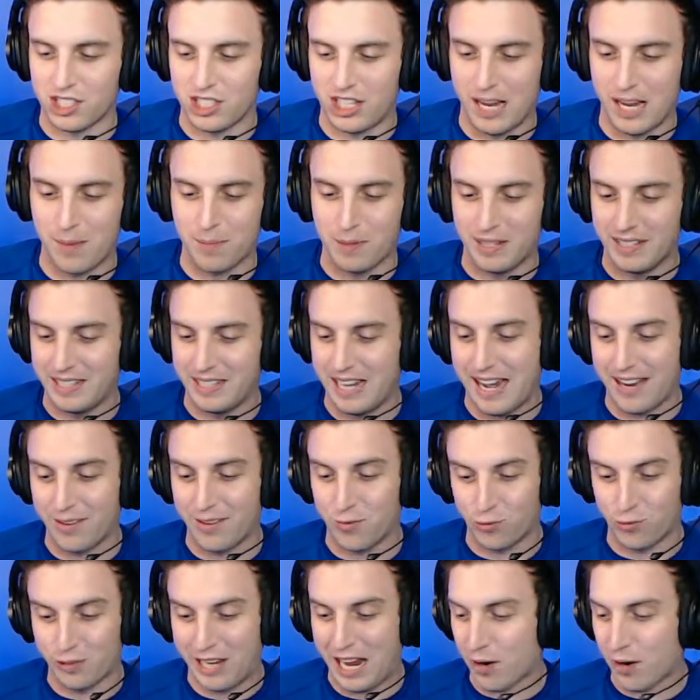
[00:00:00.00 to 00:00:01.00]
Champion. Yeah,
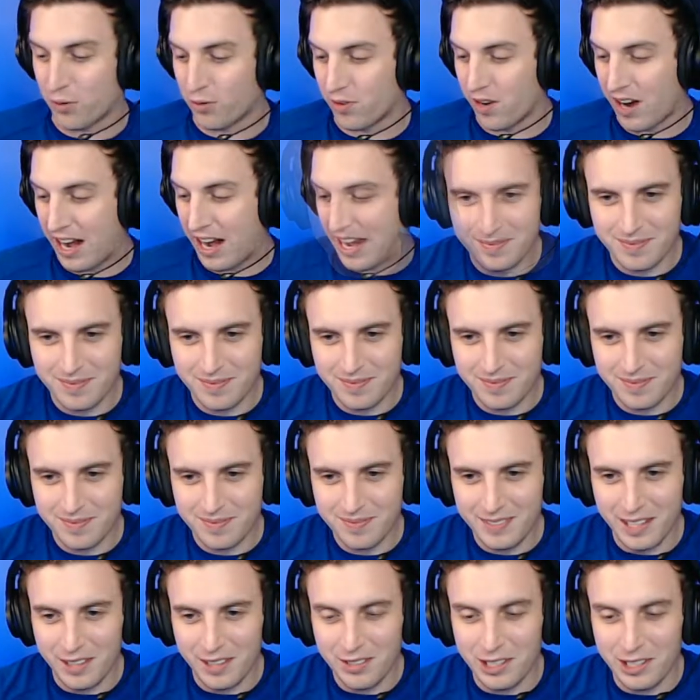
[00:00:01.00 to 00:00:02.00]
yeah, right.
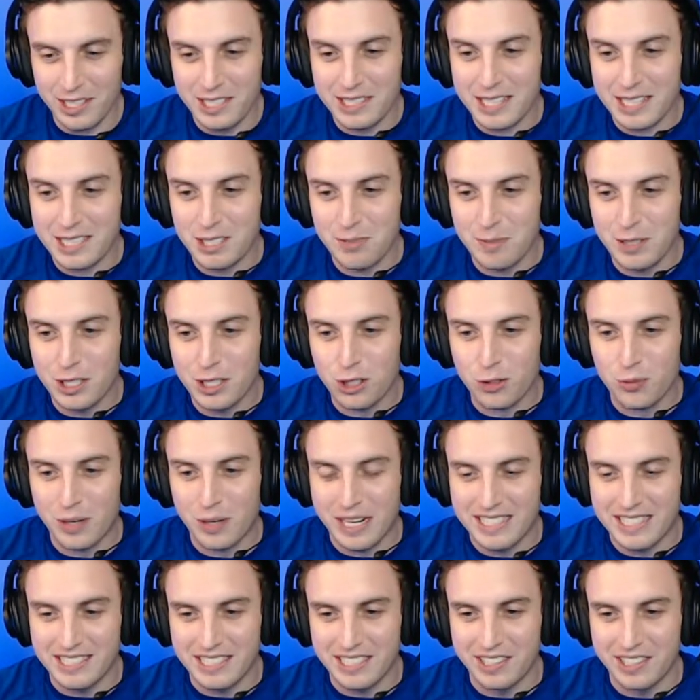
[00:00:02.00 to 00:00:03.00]
30 seconds be
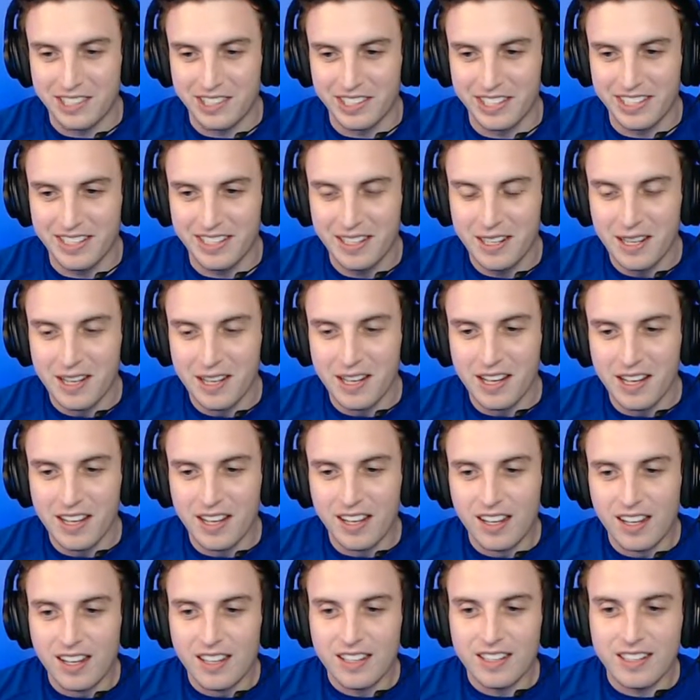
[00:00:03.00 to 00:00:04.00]
crazy good.
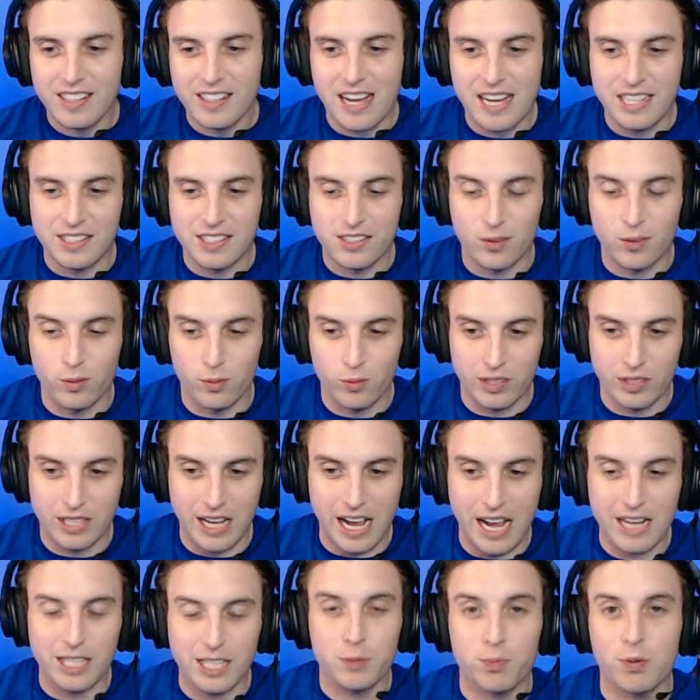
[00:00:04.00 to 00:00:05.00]
Guys,
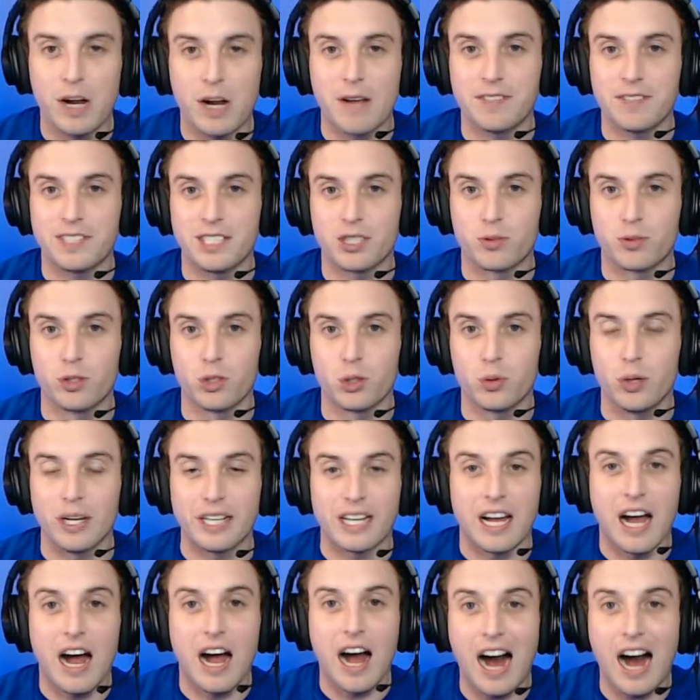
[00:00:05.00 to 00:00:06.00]
can I just preface this real
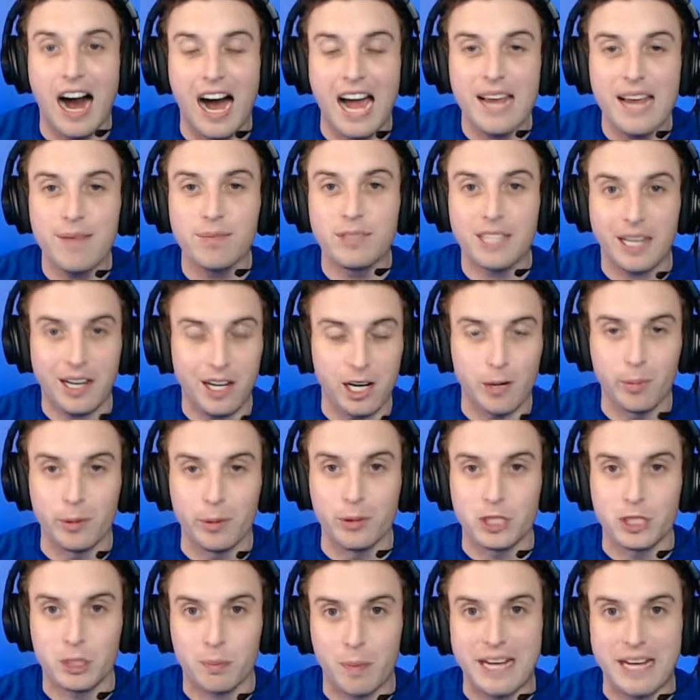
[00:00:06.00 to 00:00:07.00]
quick? I am terrible
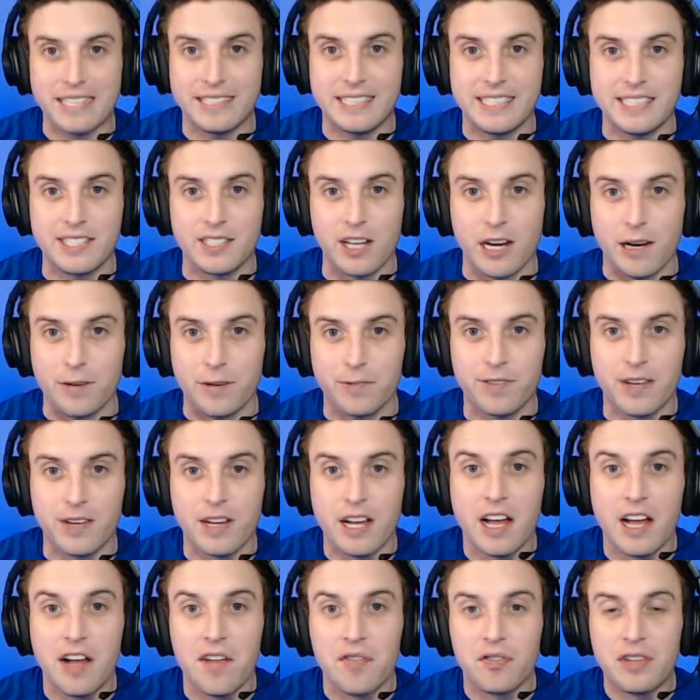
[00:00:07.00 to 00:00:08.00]
with spicy stuff.
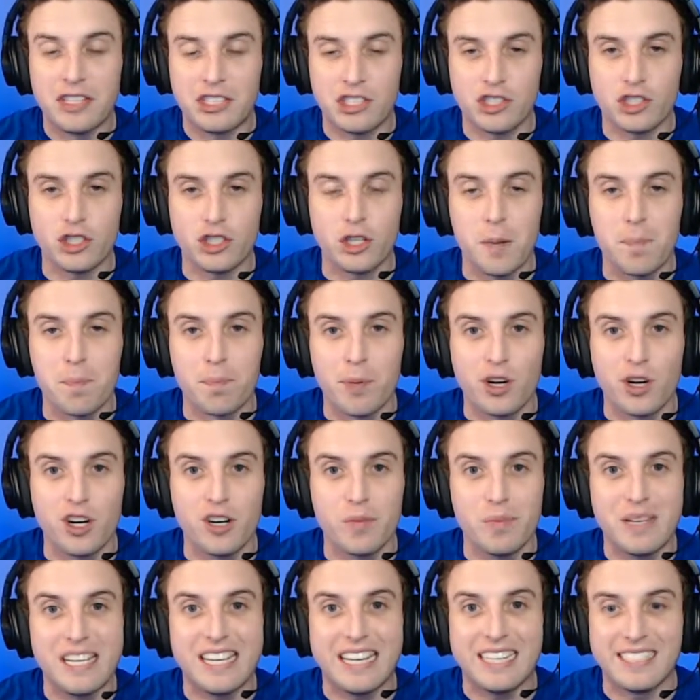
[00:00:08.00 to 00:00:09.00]
This is gonna burn
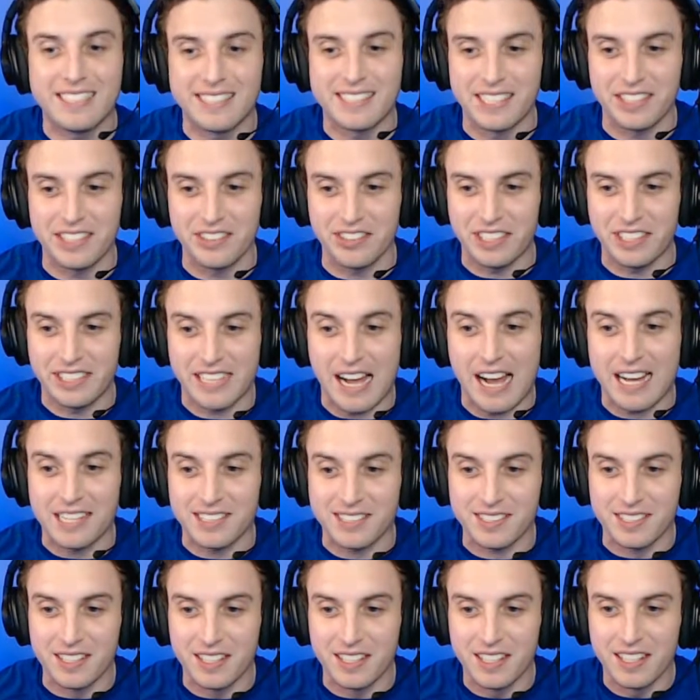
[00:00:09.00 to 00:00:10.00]
me instantly.
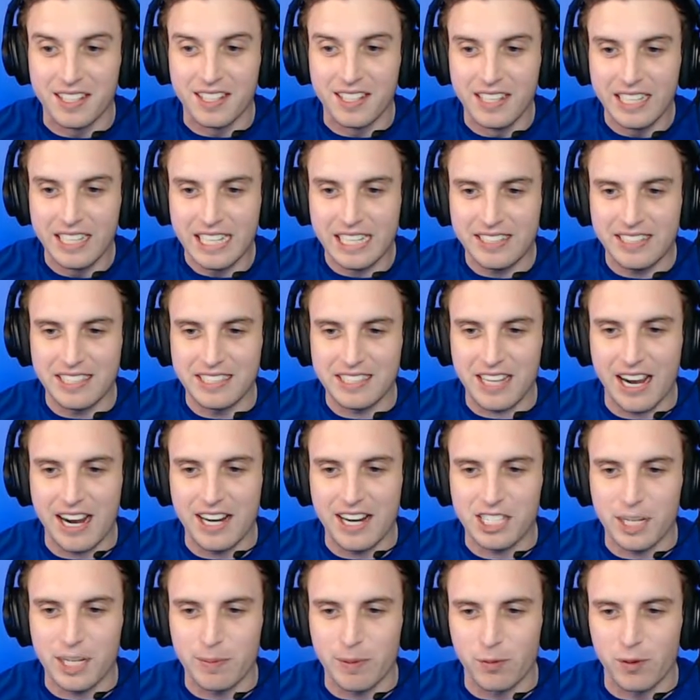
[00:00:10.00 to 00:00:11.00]
Guys, eat the
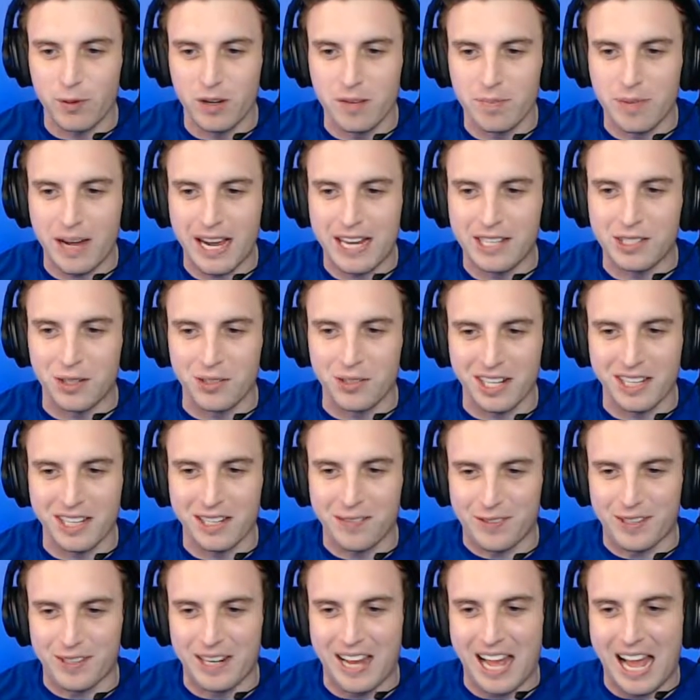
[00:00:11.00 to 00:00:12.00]
entire chip in one bite, don't eat
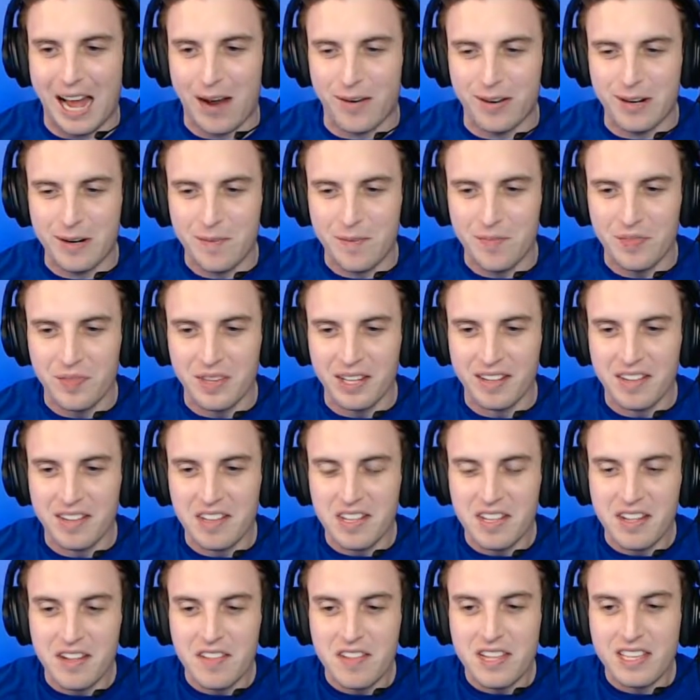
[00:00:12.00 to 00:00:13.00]
anything for an hour.
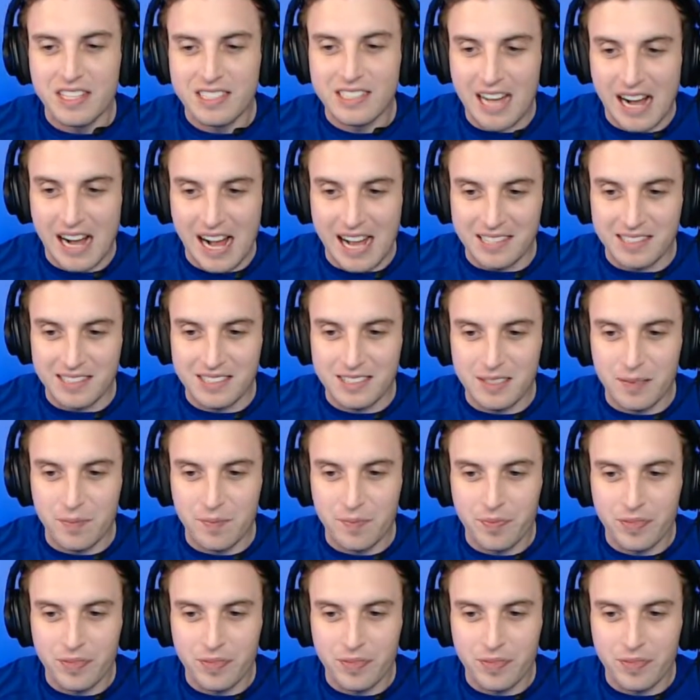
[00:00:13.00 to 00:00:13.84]
Guys,